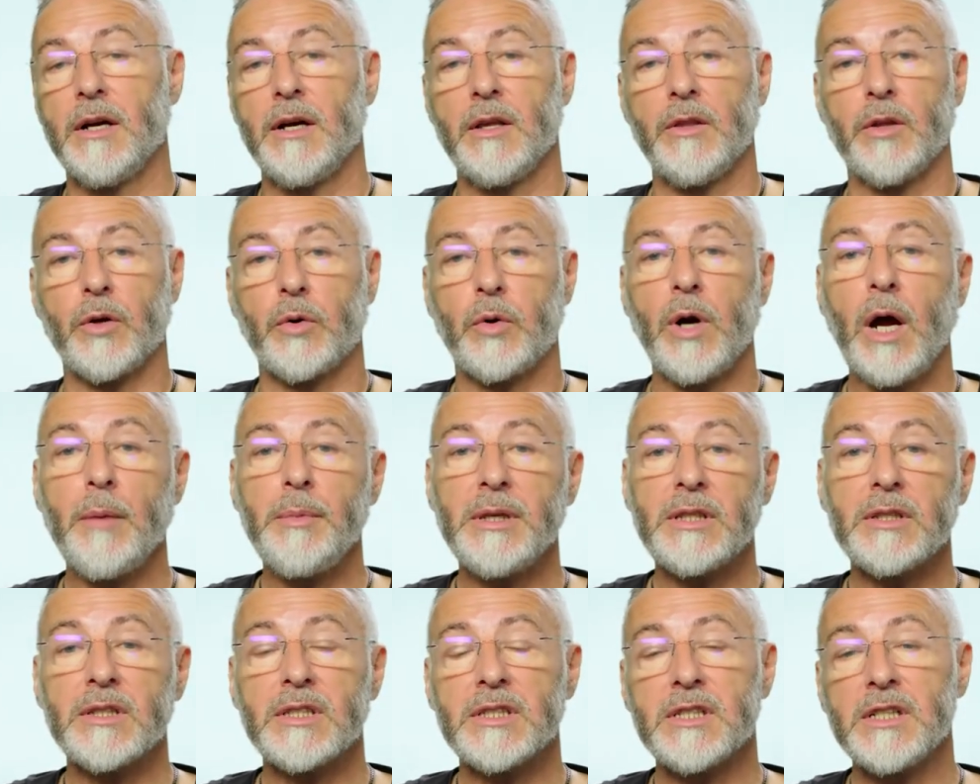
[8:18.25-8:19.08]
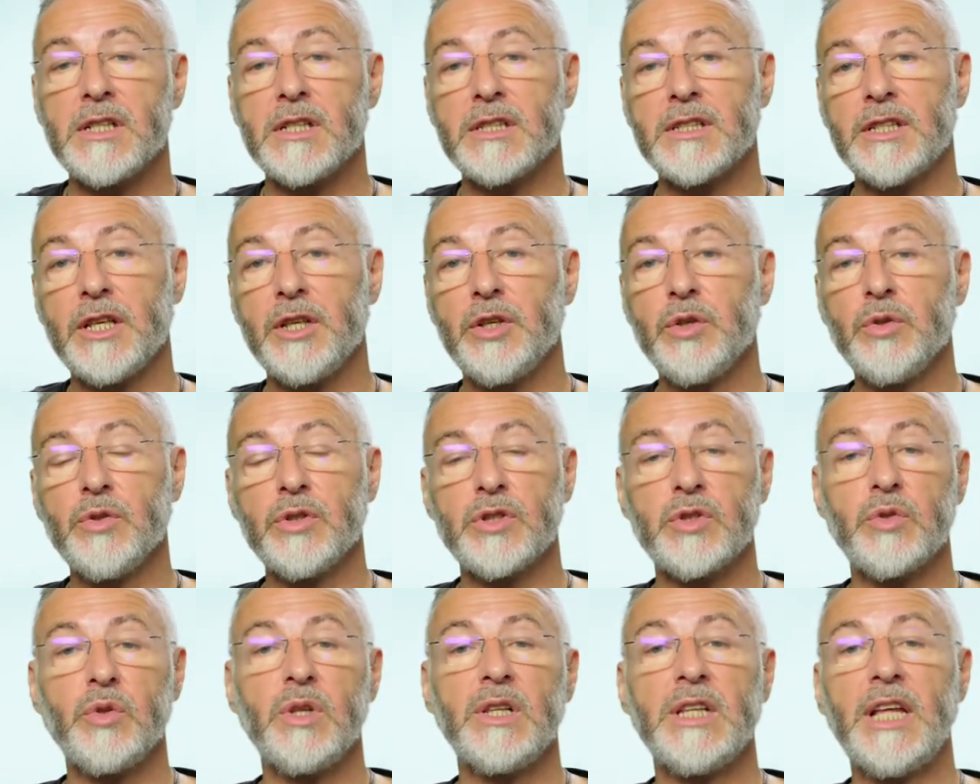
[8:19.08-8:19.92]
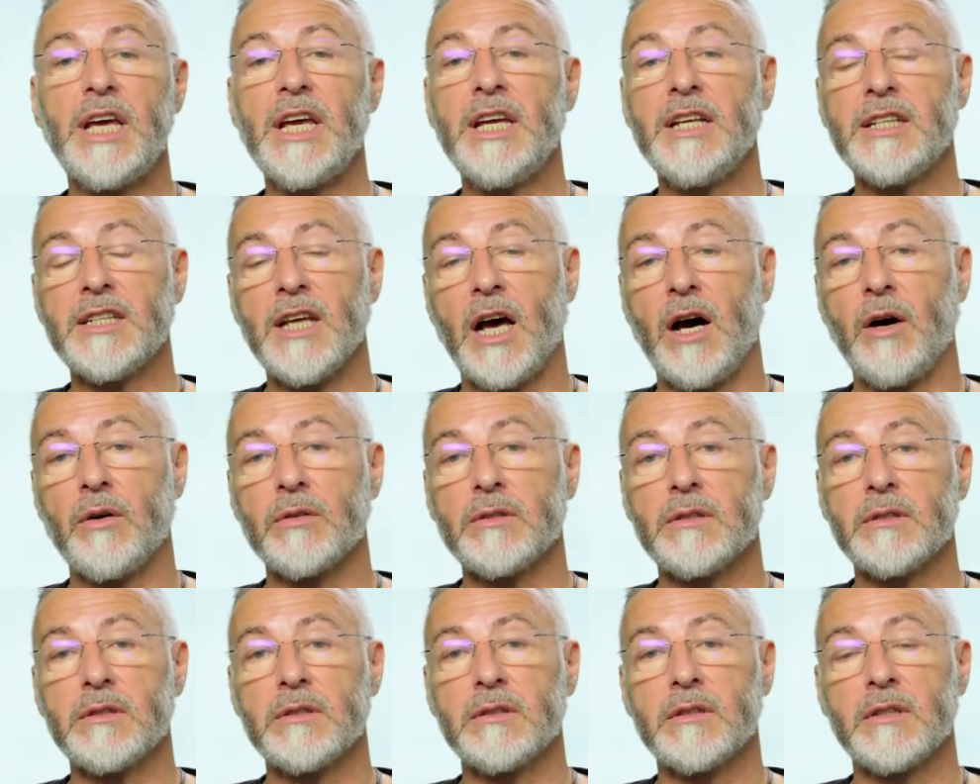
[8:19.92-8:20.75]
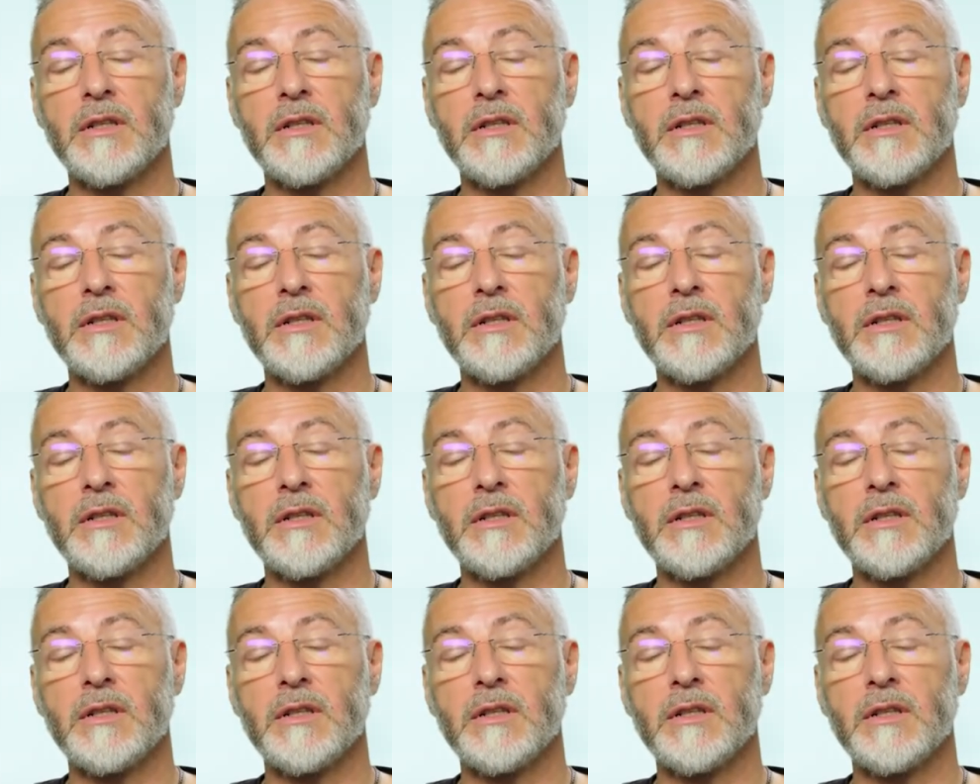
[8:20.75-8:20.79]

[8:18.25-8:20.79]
The crab-eater seals, they used to lay down